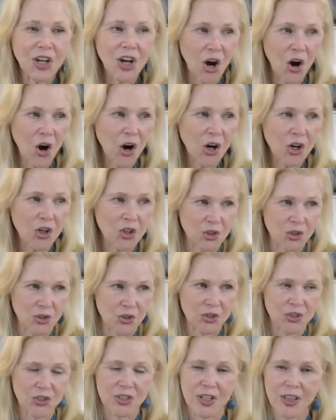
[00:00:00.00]

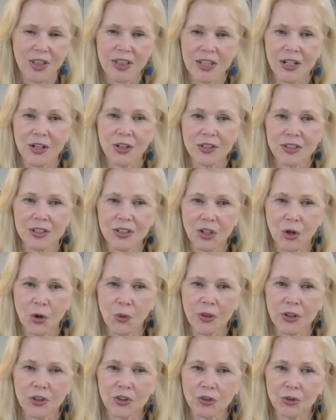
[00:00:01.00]
characters that are, you know,
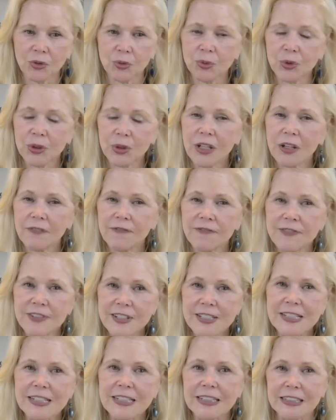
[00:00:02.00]
that you really
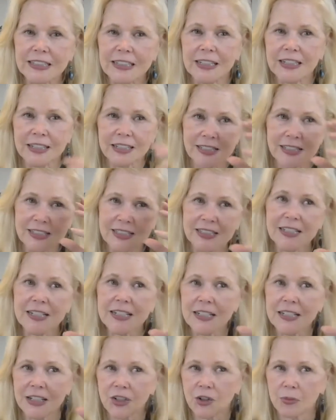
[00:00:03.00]
physically can
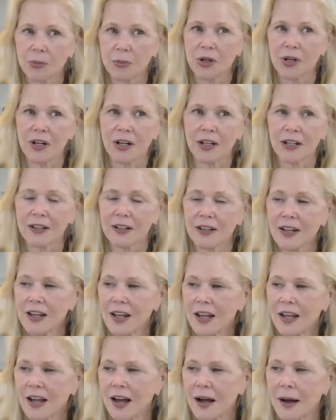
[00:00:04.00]
see in your mind.
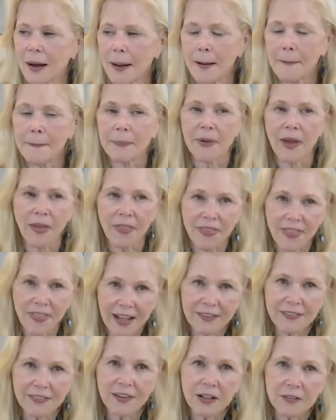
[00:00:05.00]
Um, and
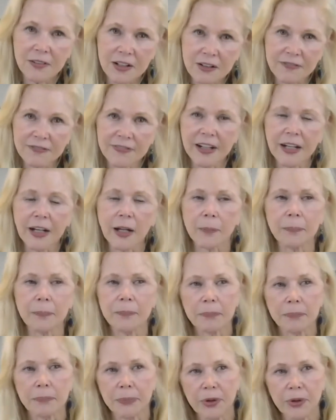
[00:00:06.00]
that's going to develop
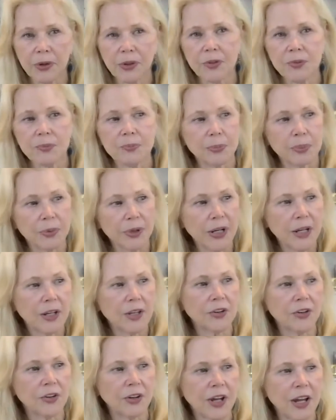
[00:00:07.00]
break the break
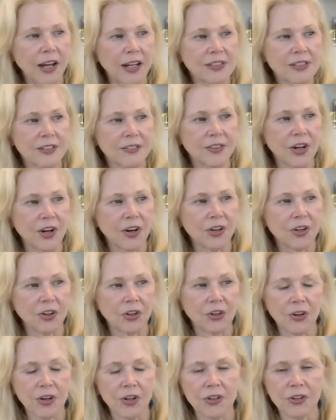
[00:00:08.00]
your cast of your
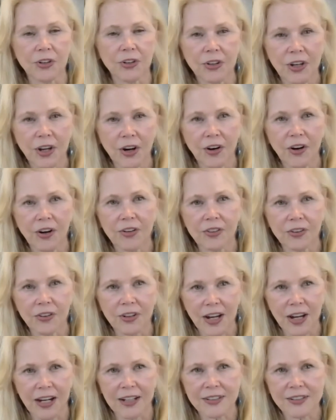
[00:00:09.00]
your character
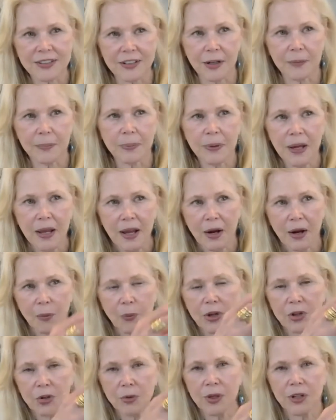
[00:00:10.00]
cast up
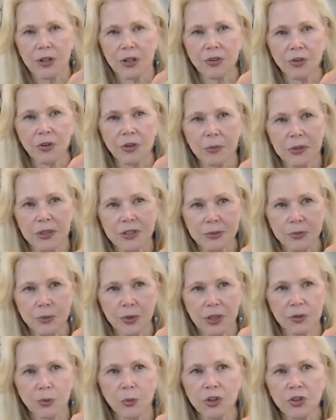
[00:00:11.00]
when you interview them into
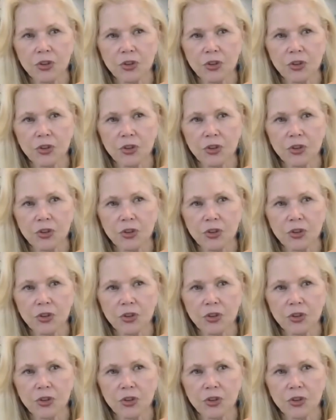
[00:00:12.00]
what what